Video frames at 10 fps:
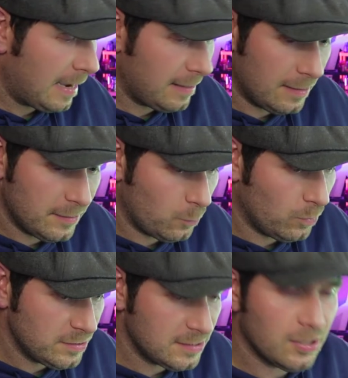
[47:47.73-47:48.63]
There
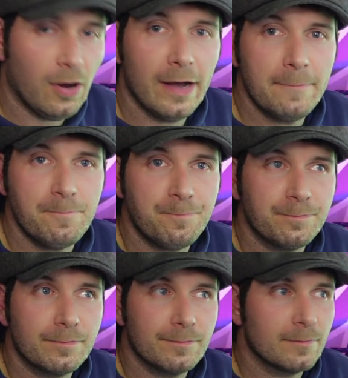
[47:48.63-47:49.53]
was a time
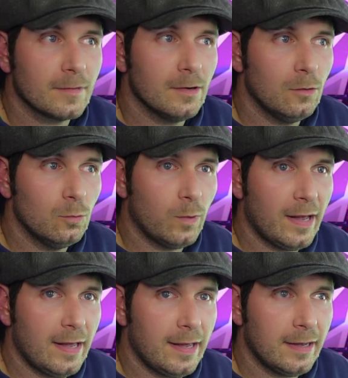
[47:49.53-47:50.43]

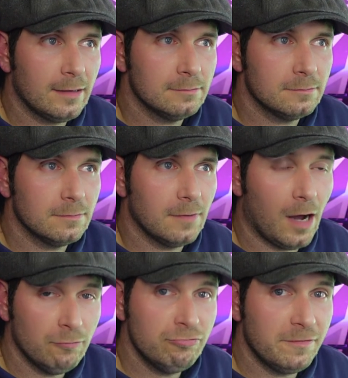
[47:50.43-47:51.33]
where
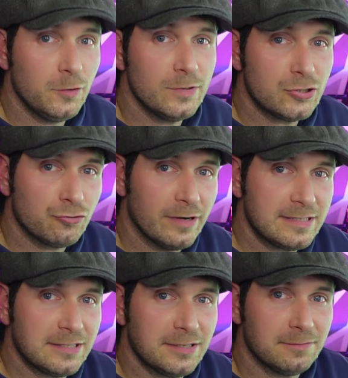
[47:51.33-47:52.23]
other reviewers tried
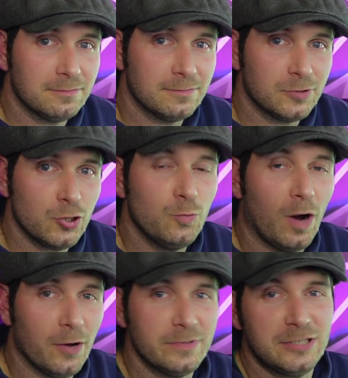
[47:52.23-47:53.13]
to do what
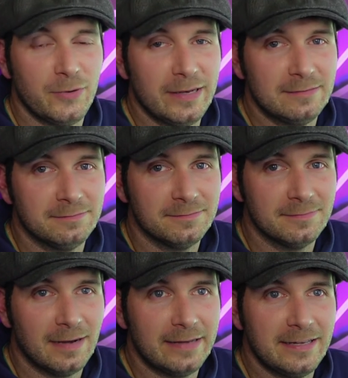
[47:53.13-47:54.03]
I was doing,
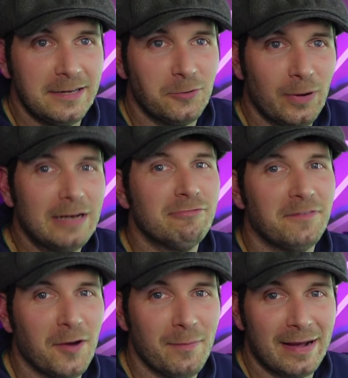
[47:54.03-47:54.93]
and then they'll quickly
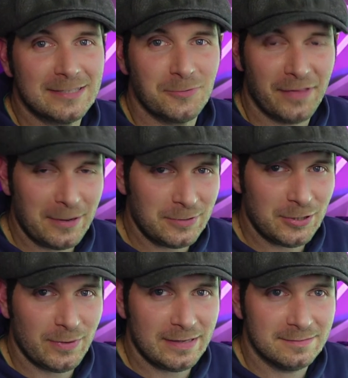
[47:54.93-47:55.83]
revert back to what they were
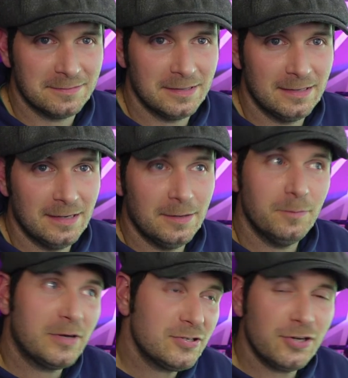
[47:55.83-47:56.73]
doing,
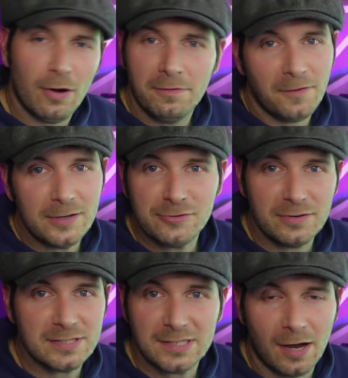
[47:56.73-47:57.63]
because you've got to find your
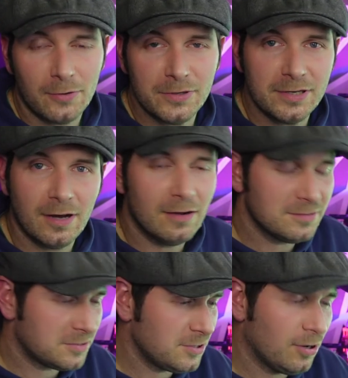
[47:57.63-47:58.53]
own style. You
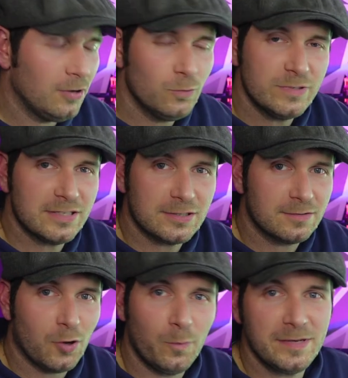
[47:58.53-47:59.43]
can't always just
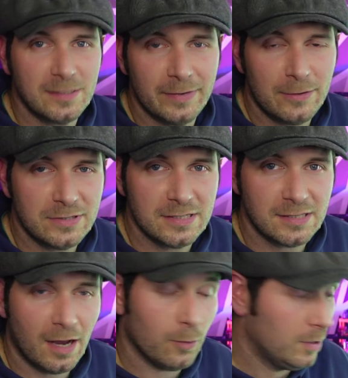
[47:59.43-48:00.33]
copy someone else's
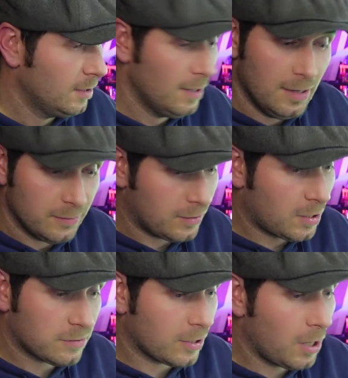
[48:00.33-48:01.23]
style. The
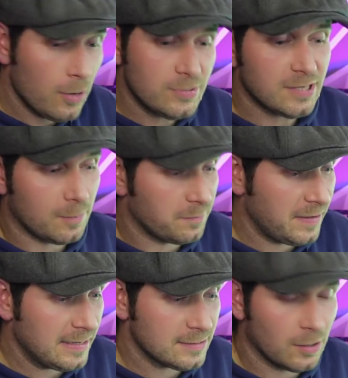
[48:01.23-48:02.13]
close-up
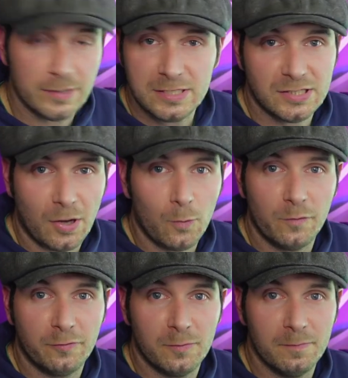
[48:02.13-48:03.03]
things I stole
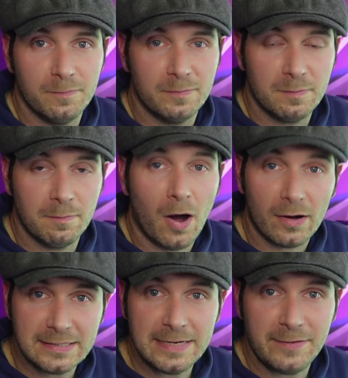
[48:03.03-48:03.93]
from
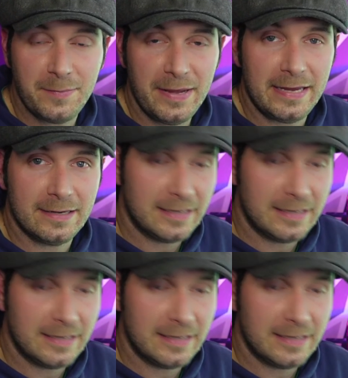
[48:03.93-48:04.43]
Mark TVP.